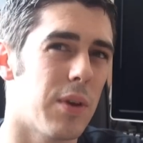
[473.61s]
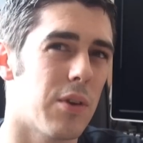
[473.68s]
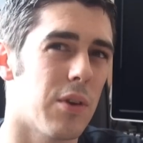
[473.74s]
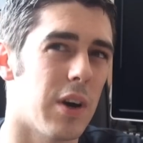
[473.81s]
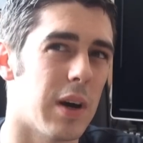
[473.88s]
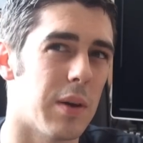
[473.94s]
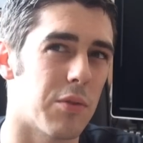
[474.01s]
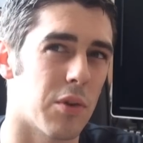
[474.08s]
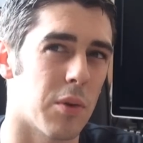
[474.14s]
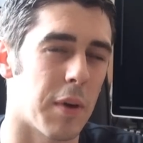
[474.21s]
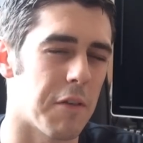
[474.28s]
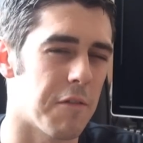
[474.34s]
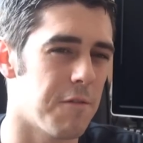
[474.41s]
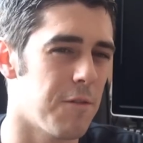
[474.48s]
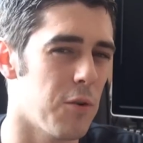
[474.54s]
got up to
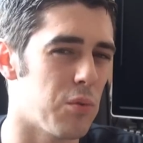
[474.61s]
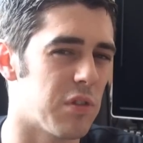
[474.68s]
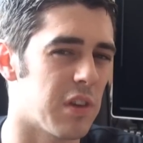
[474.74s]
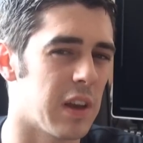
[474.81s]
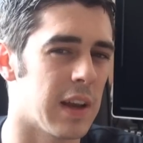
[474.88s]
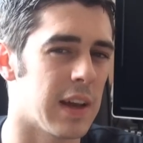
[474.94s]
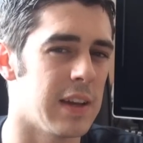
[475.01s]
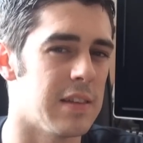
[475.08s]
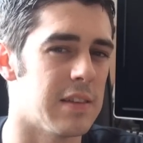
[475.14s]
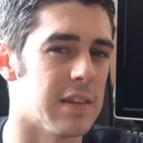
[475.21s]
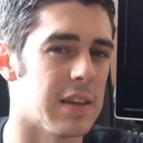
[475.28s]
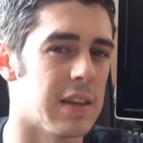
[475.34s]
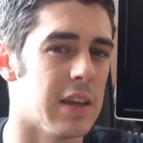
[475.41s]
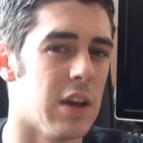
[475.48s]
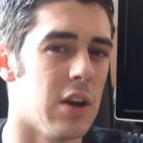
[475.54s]
about
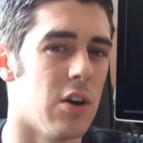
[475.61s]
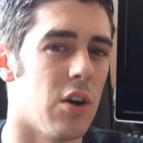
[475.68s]
1480